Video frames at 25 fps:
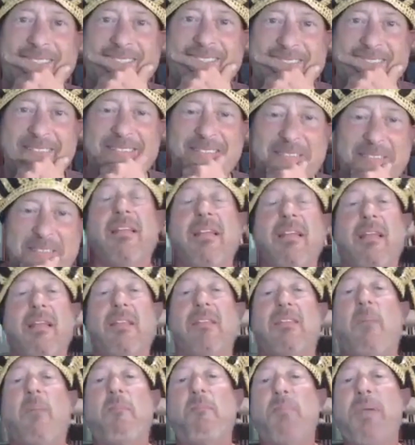
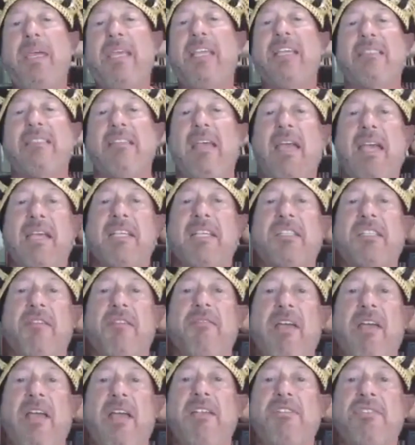the biggest
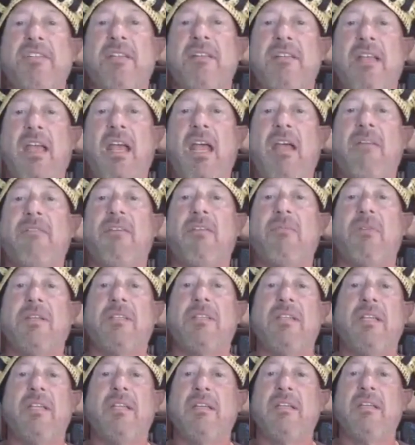excavation ever
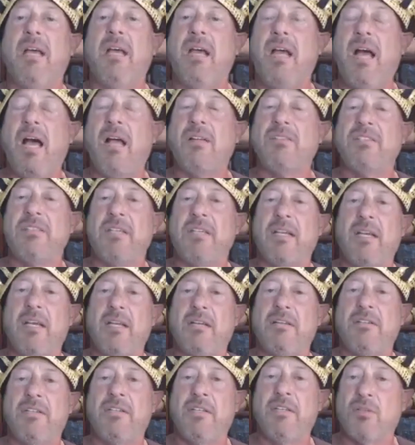within, I'll say,
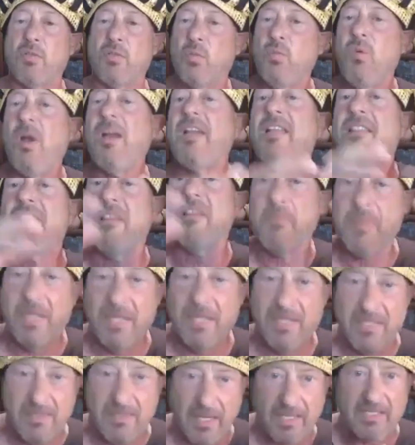100 years. One of the
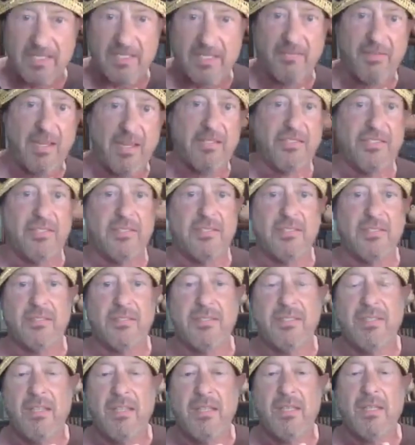biggest excavations
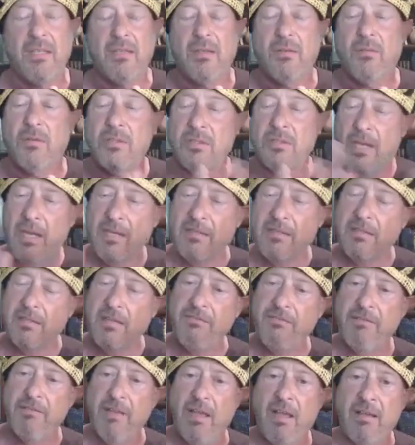was actually
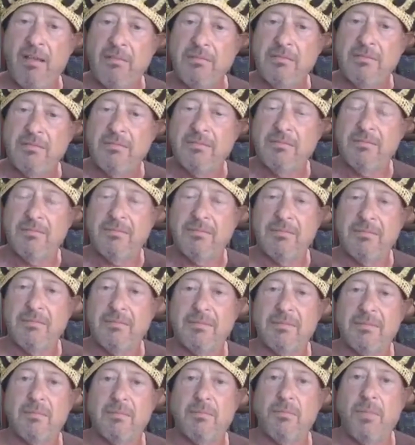found
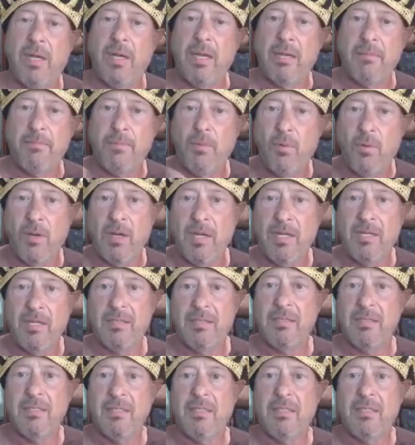by a boy